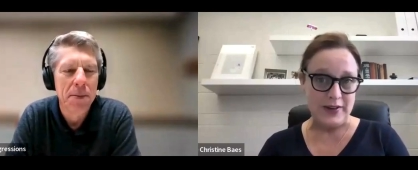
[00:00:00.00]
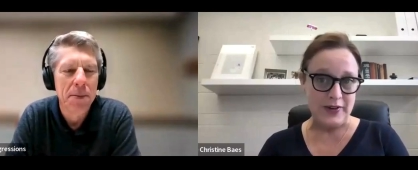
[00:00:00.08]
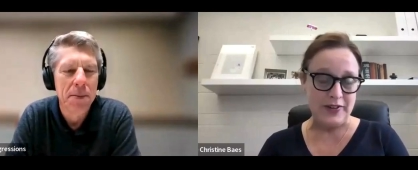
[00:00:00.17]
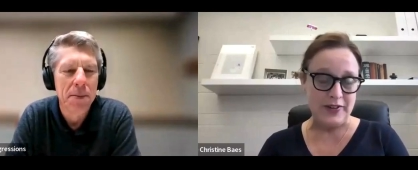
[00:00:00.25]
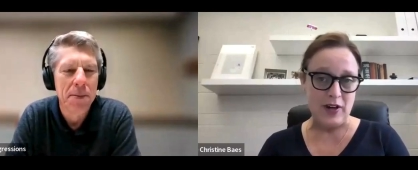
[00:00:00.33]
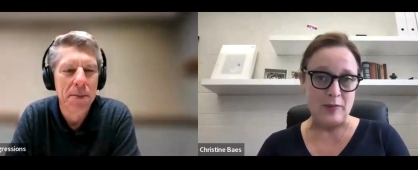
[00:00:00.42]

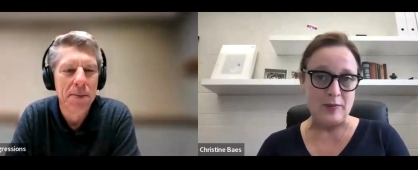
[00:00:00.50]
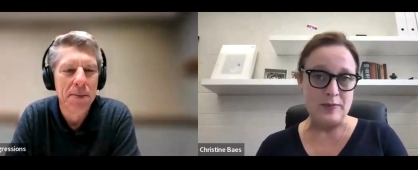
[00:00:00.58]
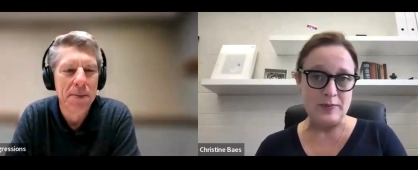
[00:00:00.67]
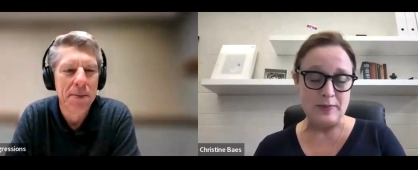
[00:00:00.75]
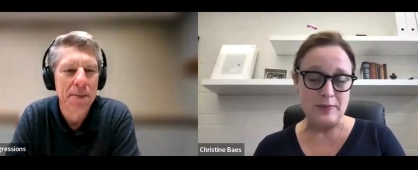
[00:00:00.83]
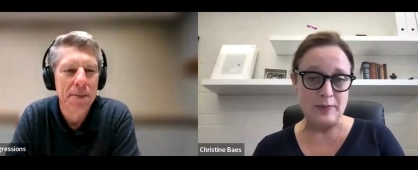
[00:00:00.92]
Speaker 1: dairy
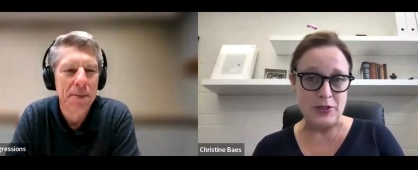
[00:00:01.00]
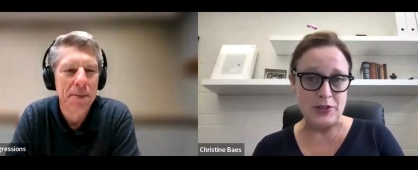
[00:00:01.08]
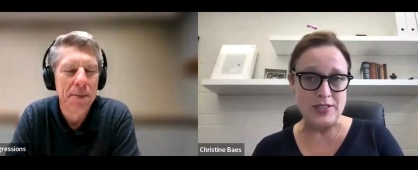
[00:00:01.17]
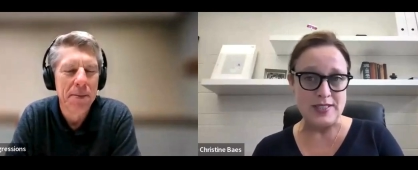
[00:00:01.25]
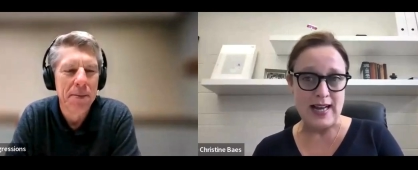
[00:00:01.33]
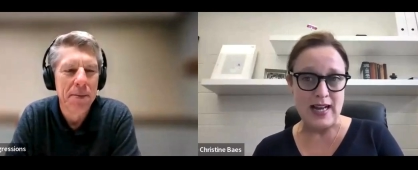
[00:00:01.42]
farm
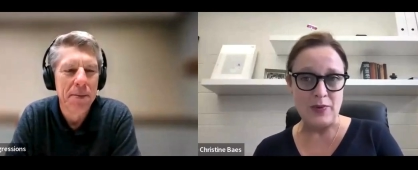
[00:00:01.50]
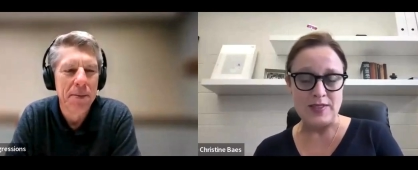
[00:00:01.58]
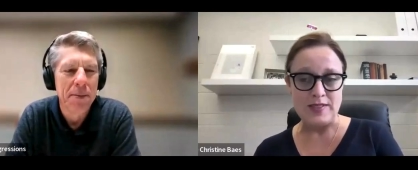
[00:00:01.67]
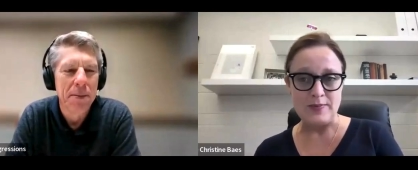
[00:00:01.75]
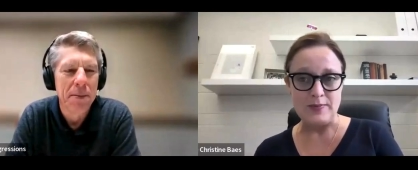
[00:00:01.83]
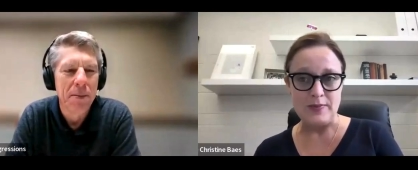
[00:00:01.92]
MERS, I
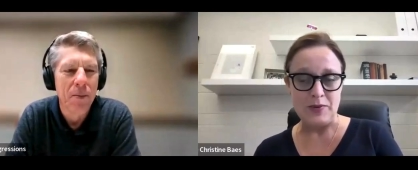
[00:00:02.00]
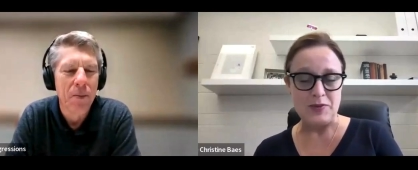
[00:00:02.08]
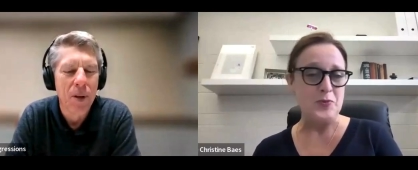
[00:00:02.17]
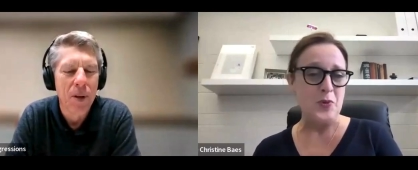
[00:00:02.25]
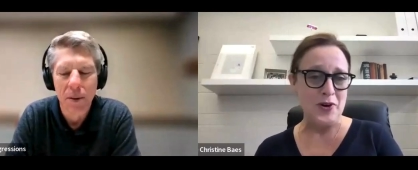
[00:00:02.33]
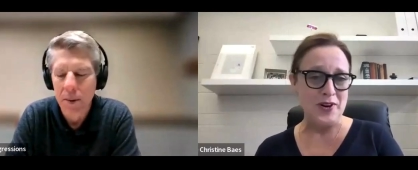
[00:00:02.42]
was I
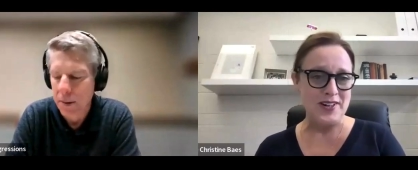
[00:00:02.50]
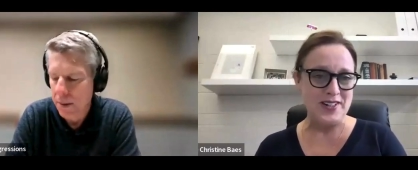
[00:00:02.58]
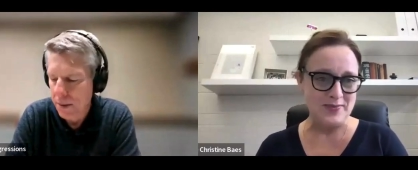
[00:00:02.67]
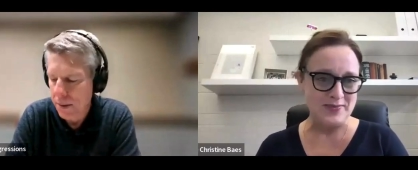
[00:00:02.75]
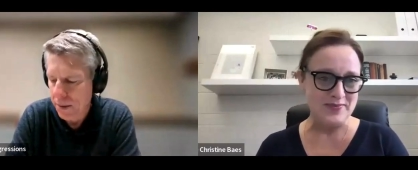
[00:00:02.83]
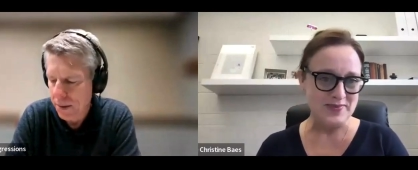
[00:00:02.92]
was born on
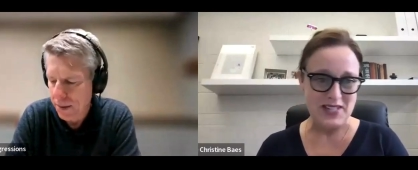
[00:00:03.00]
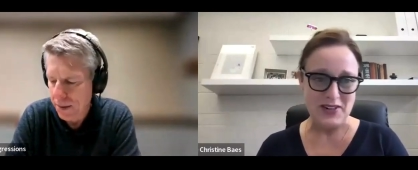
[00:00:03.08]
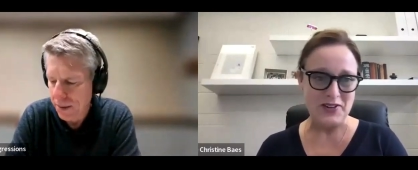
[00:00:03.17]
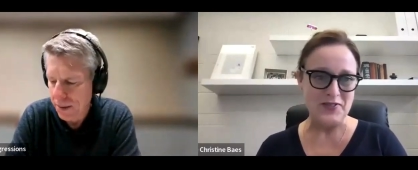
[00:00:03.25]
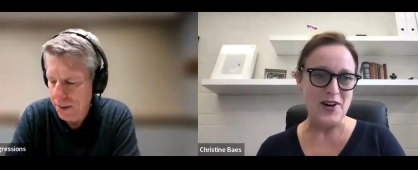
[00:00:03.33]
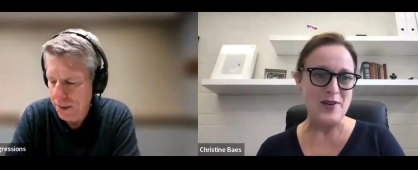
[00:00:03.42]
a
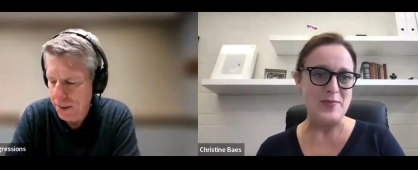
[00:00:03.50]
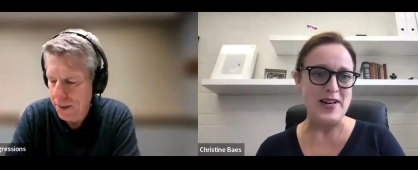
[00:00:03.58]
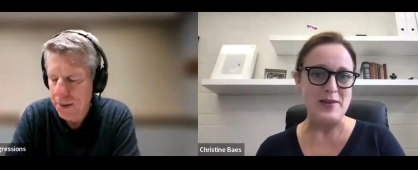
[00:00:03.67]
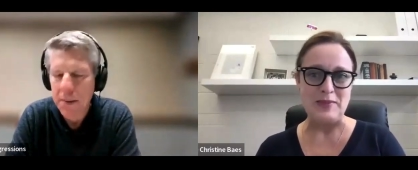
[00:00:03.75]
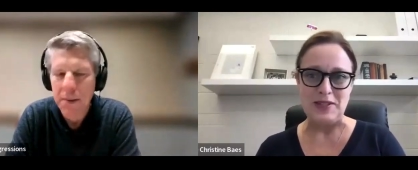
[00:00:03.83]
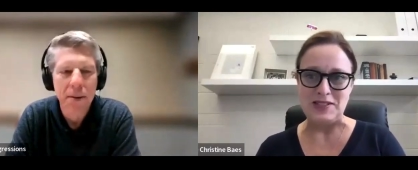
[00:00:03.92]
dairy farm.
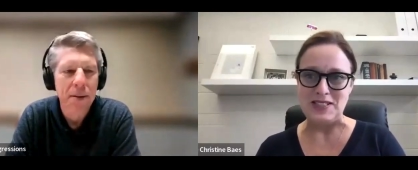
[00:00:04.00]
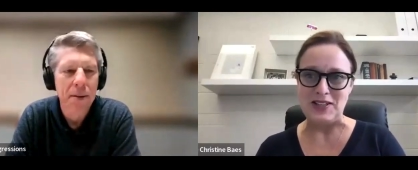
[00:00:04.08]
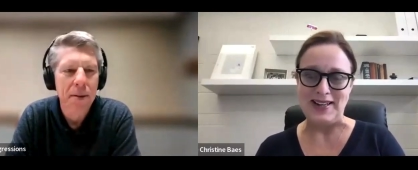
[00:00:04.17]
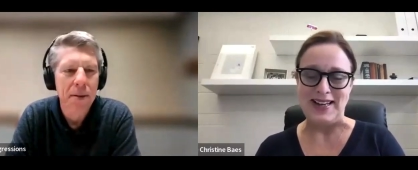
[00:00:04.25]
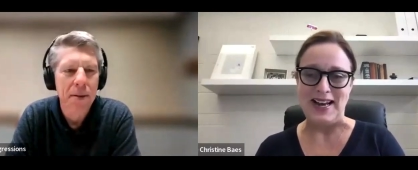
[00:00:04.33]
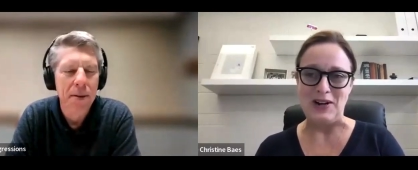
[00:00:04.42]
I milked a
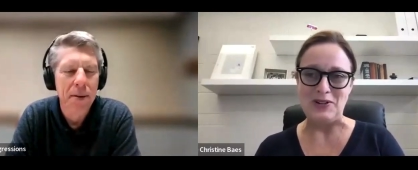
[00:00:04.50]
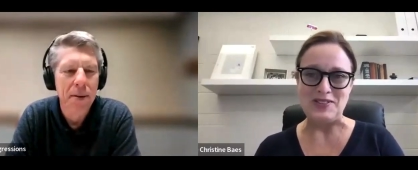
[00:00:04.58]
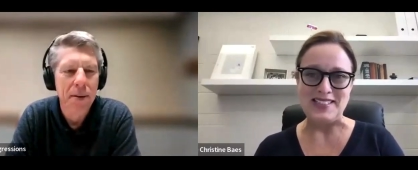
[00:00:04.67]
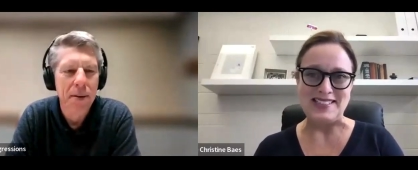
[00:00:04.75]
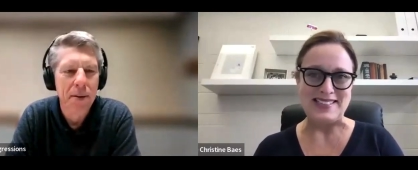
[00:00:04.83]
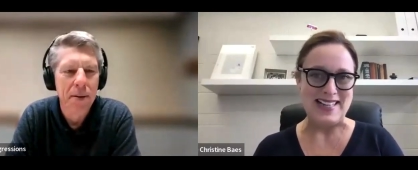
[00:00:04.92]
lot of
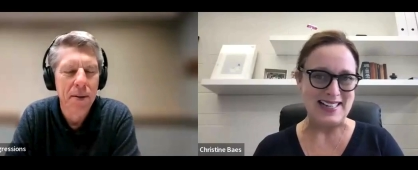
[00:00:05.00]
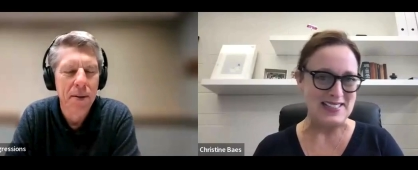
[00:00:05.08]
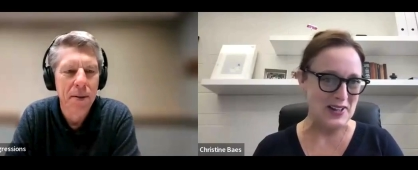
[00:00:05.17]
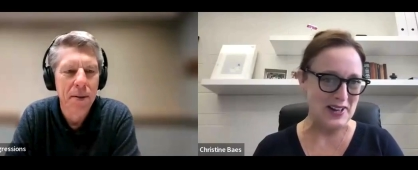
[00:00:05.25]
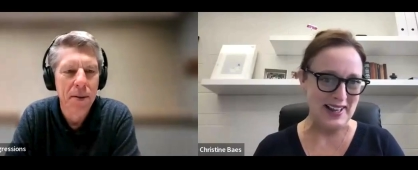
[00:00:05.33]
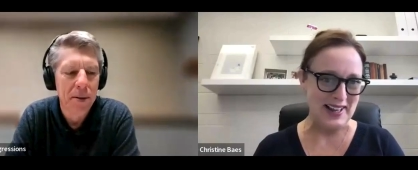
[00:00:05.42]
cows. I stacked
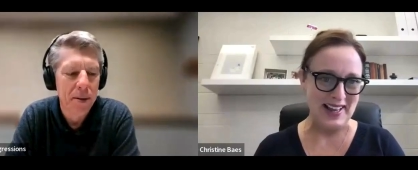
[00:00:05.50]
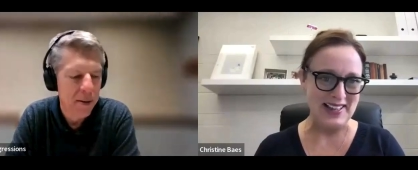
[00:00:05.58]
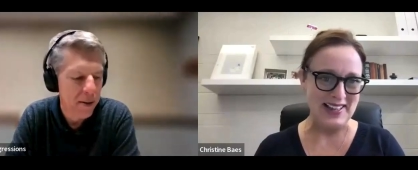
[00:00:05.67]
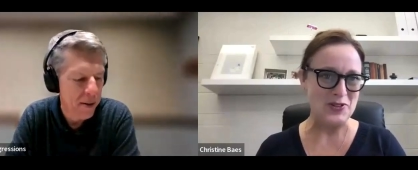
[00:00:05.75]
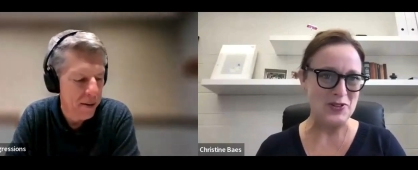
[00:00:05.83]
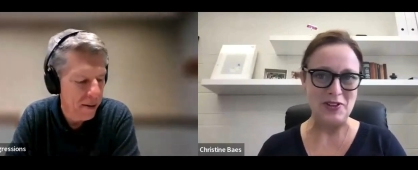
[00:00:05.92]
a lot of
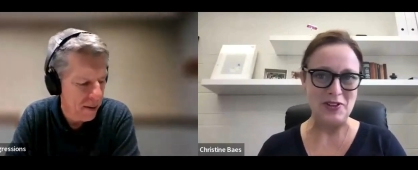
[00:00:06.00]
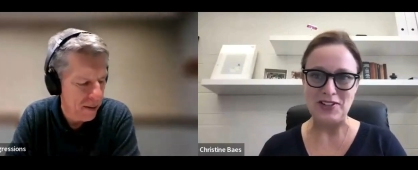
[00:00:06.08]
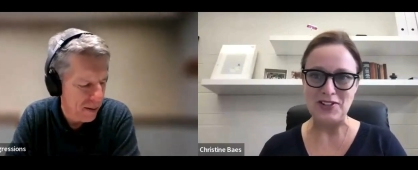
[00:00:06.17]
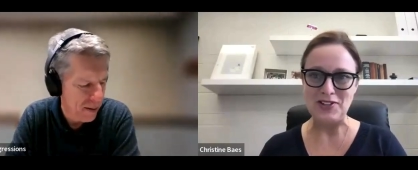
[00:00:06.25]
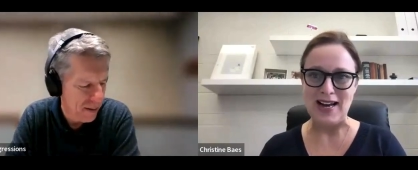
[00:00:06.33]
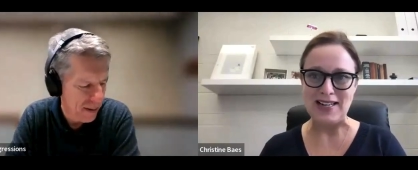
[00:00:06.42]
hay. Drove a
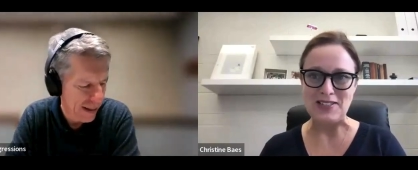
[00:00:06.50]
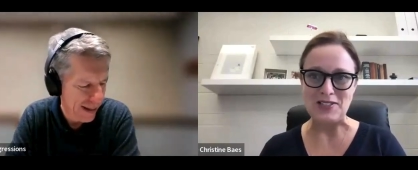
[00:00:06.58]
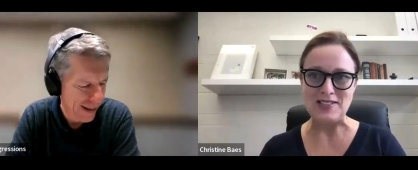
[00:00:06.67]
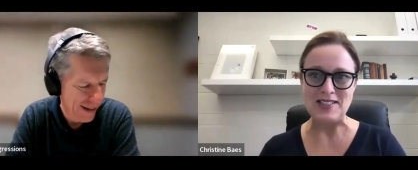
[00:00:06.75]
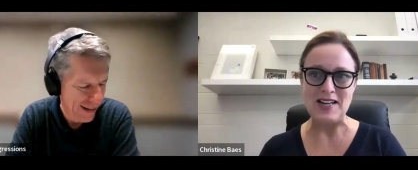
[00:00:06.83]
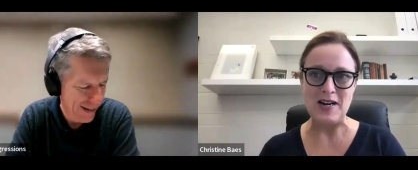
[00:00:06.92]
lot of tractors.